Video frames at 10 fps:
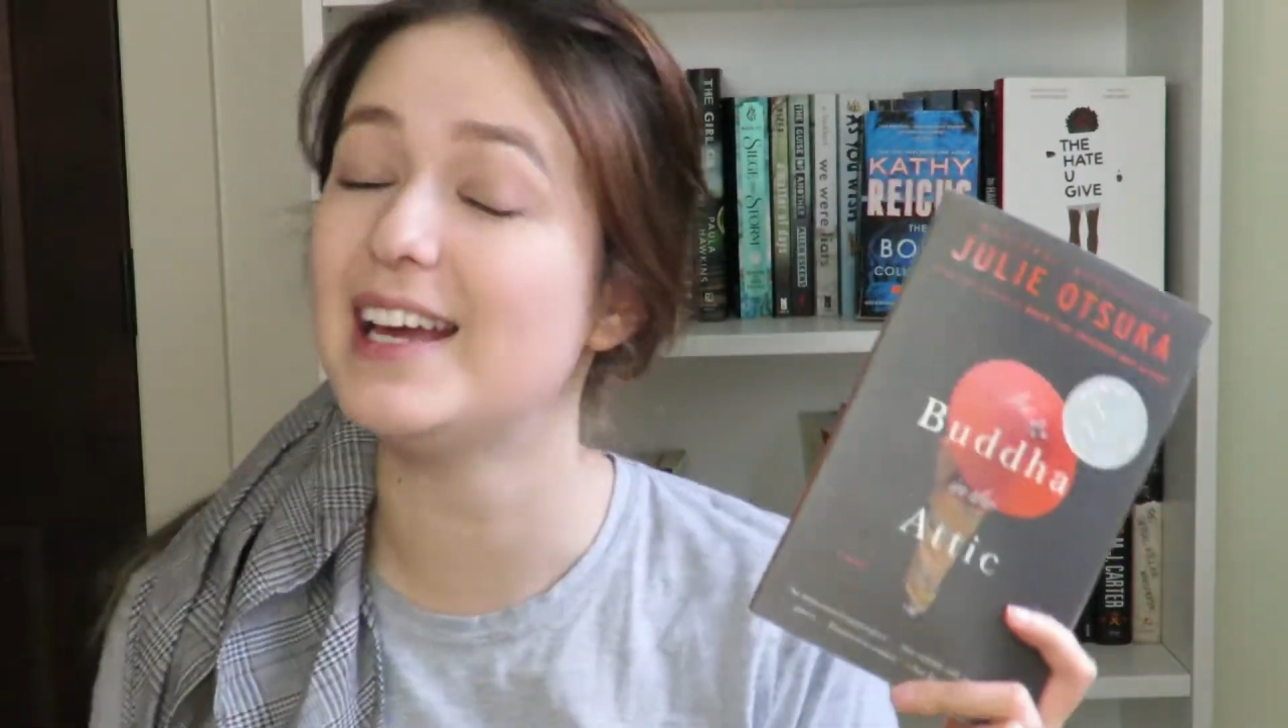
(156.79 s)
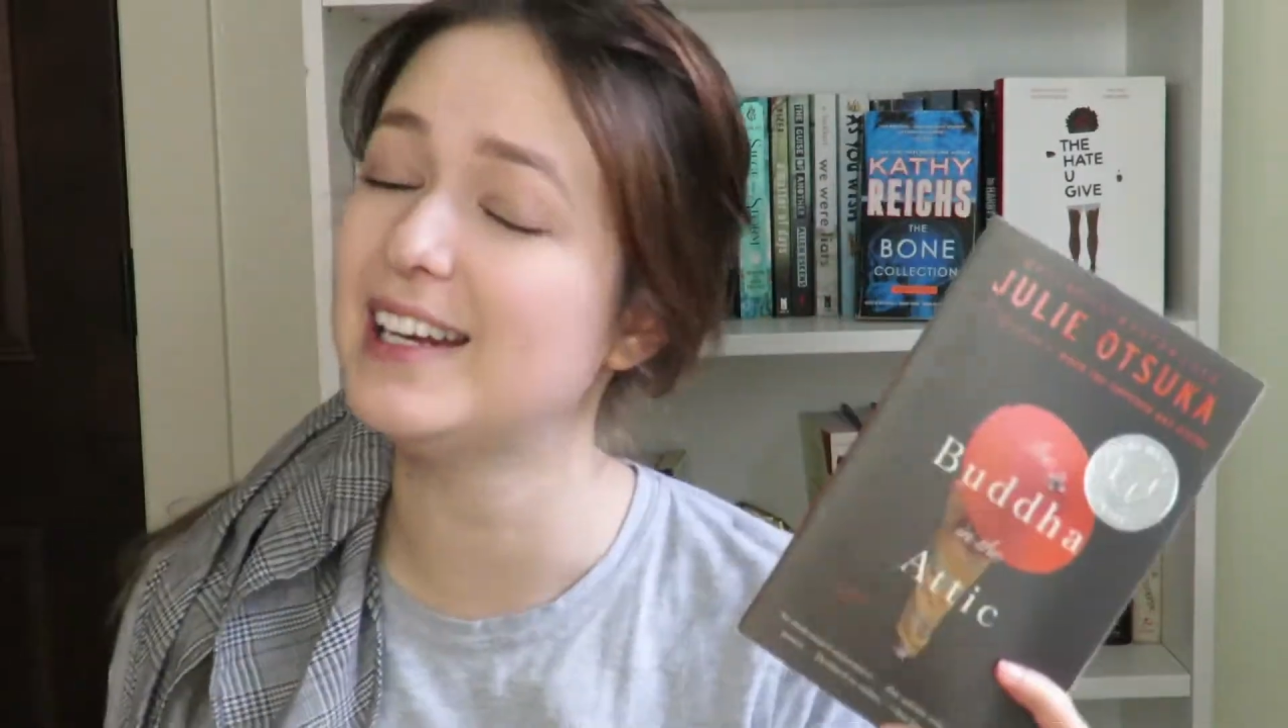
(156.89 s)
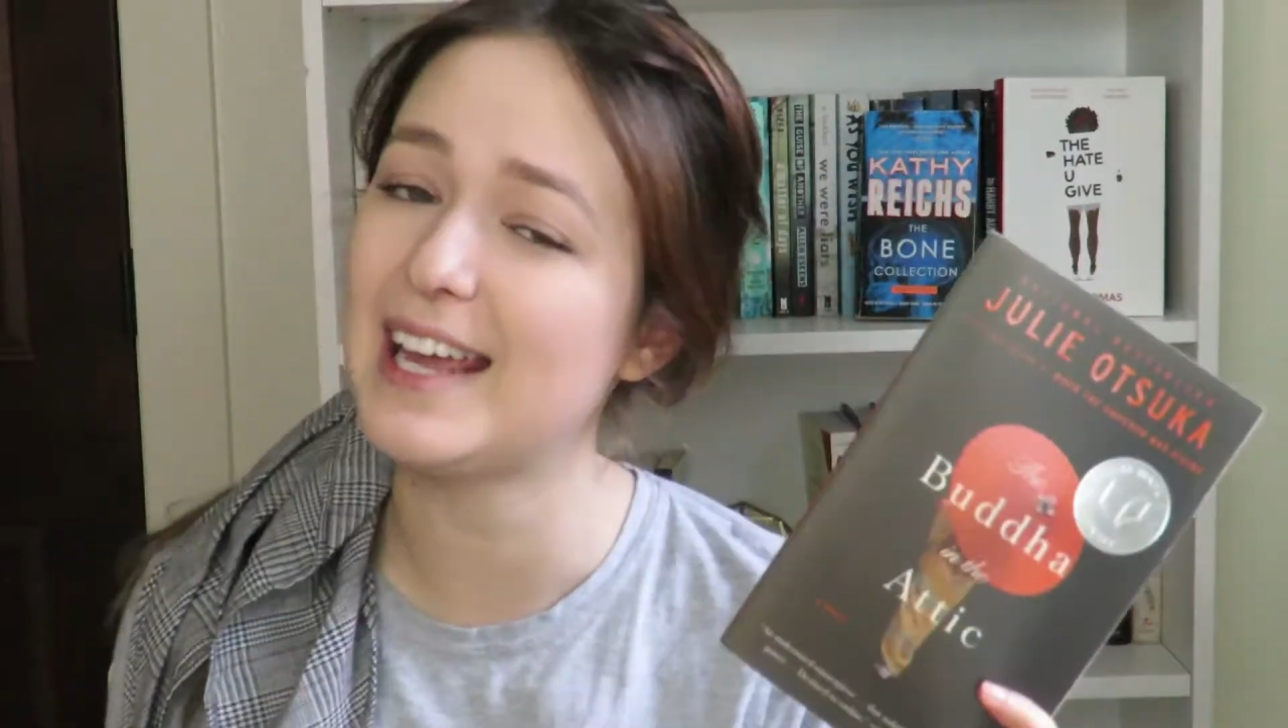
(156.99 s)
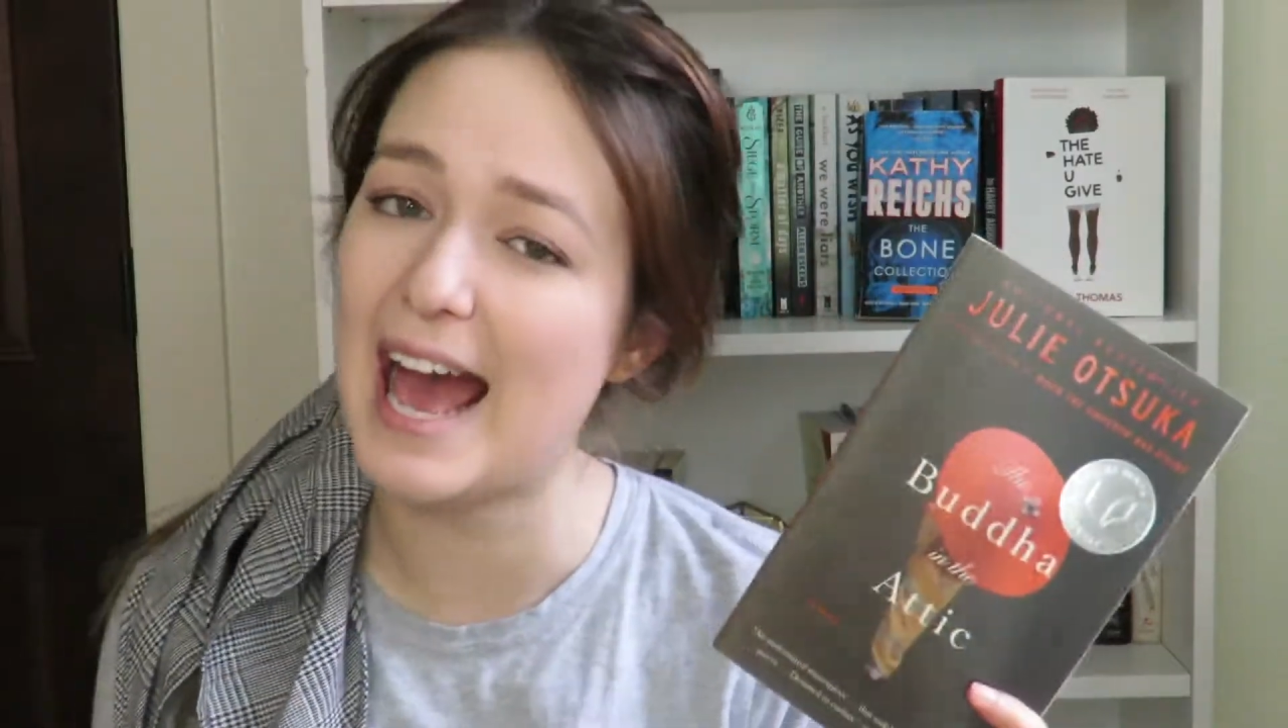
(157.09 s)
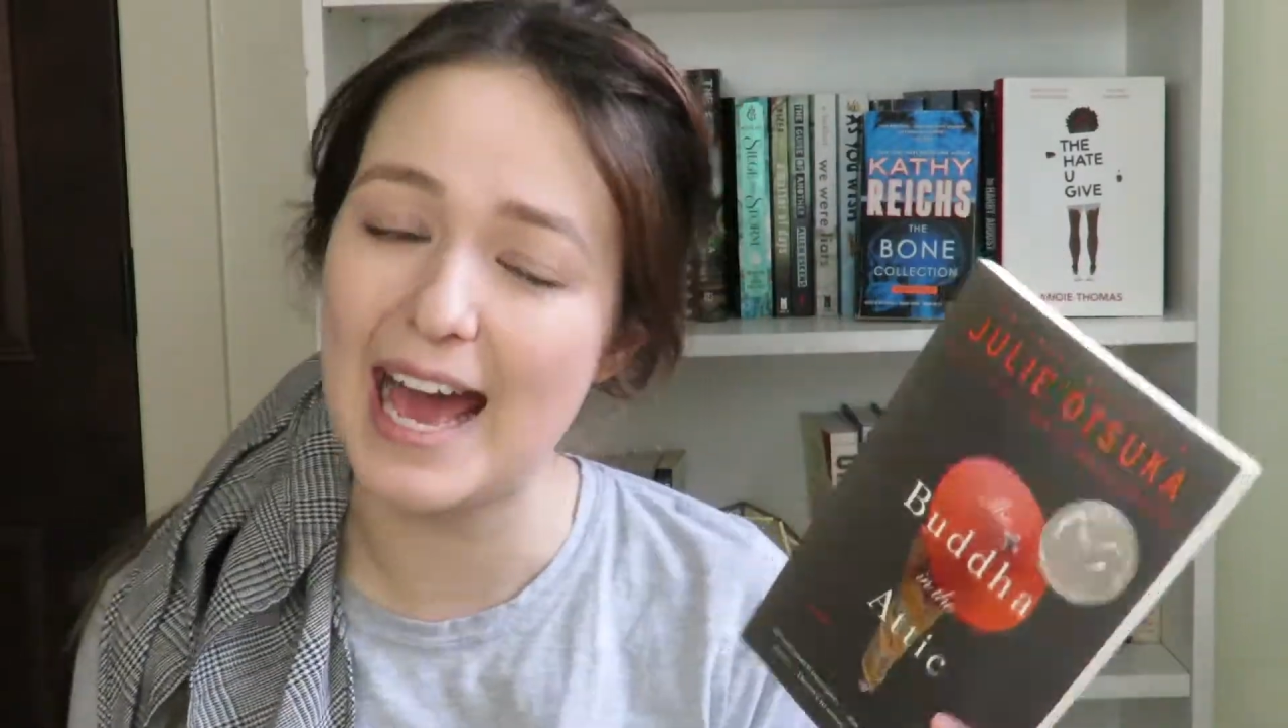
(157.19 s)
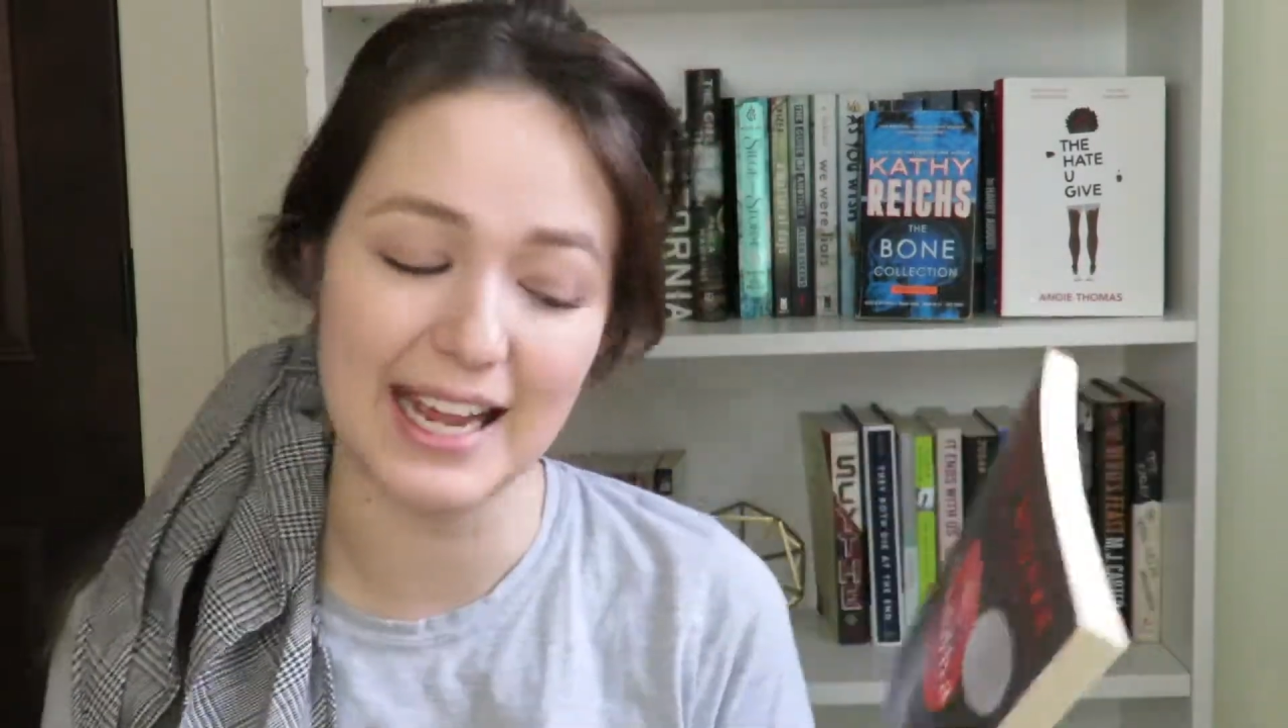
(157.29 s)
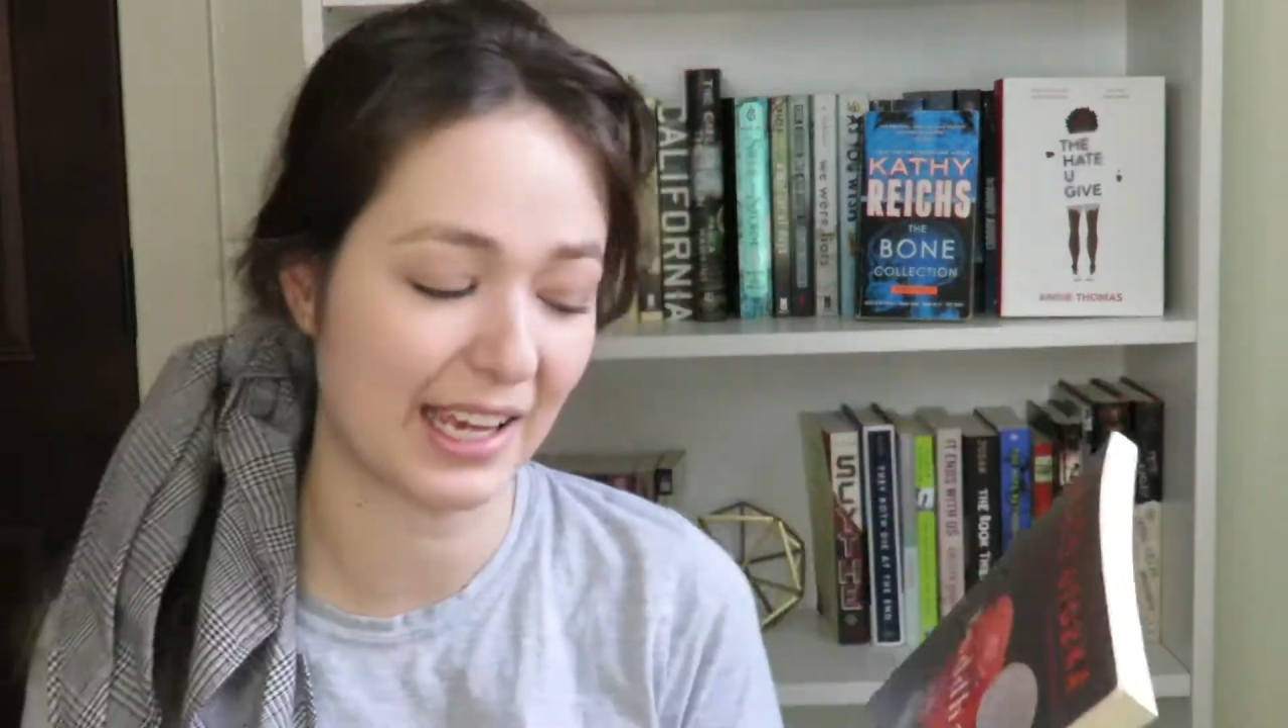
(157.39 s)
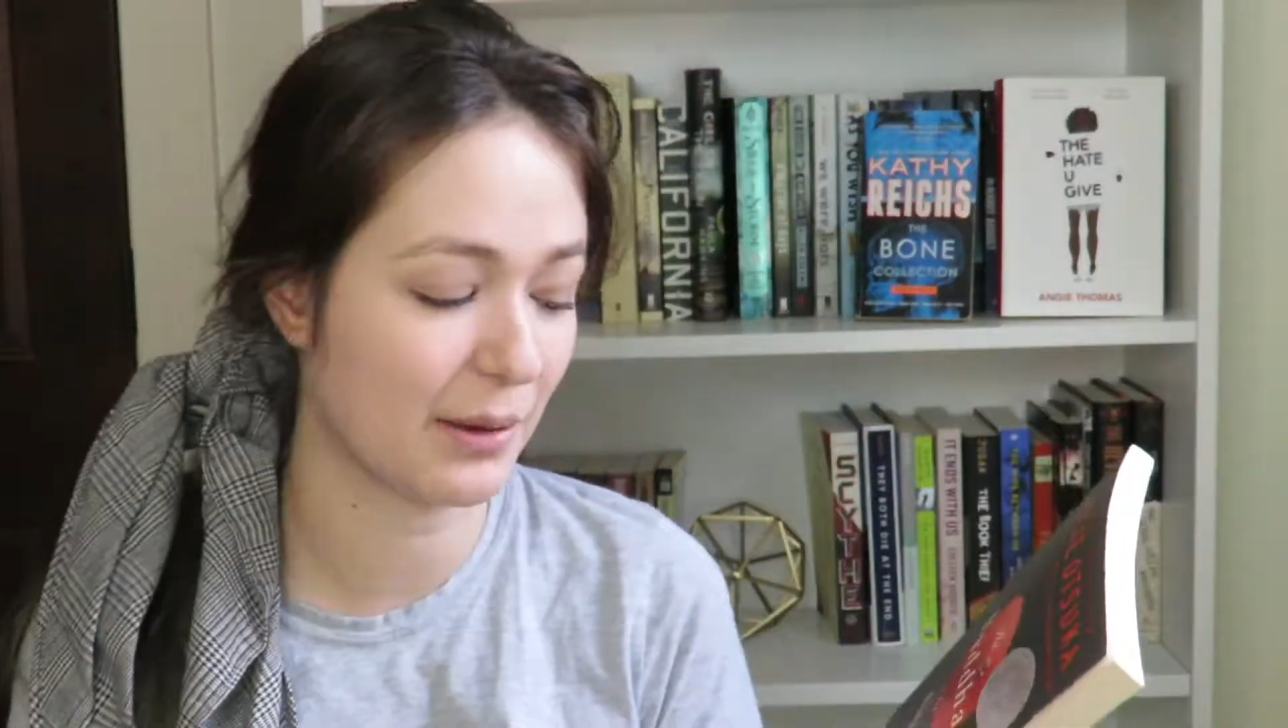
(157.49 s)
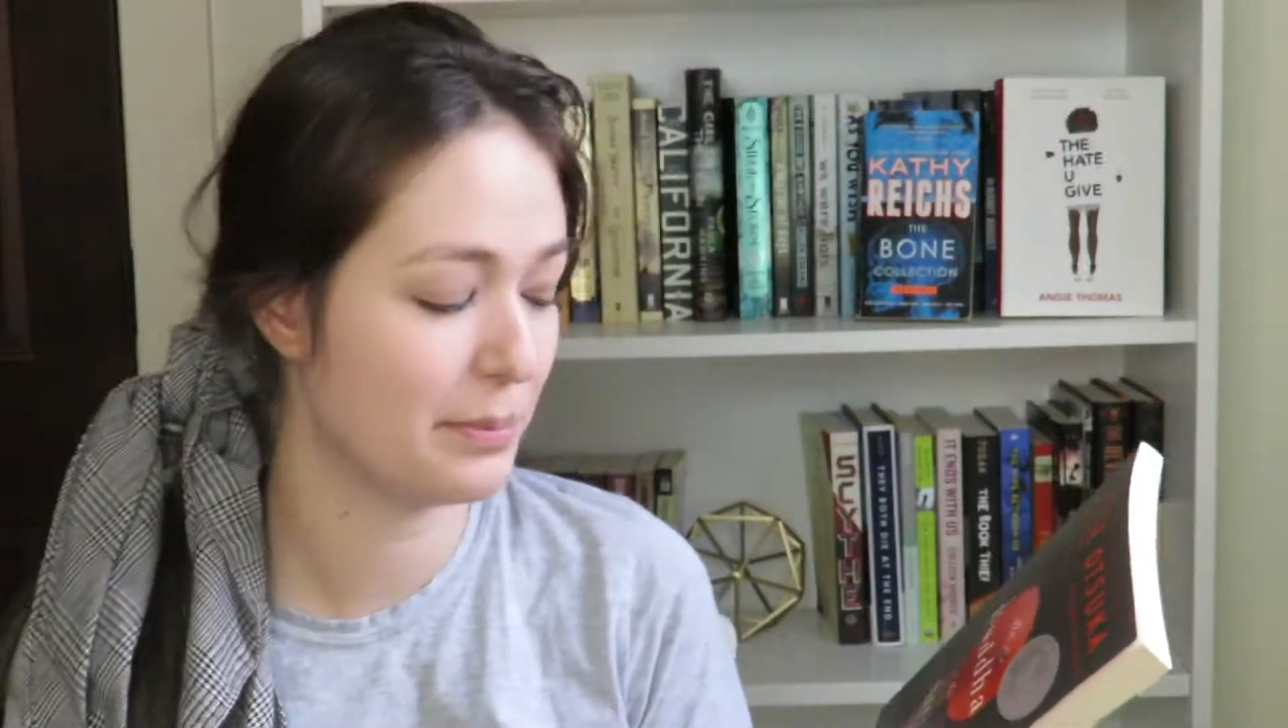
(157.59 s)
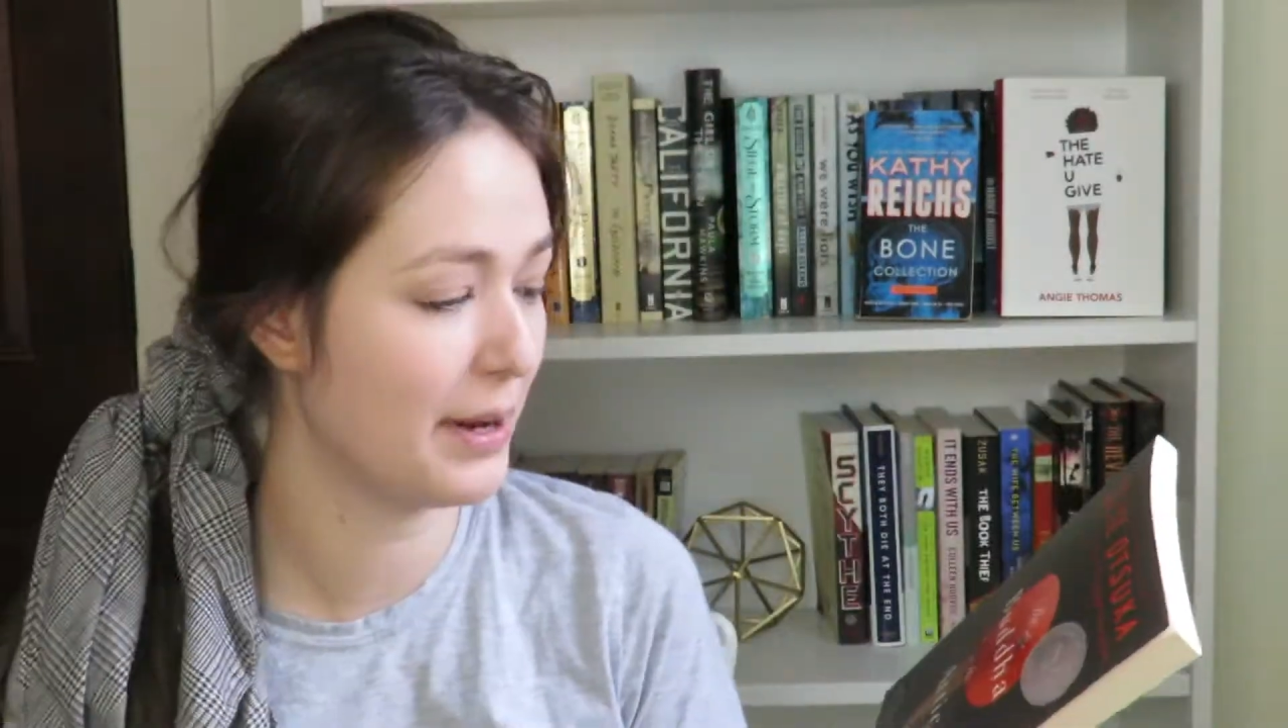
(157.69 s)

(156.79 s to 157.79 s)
Any Addict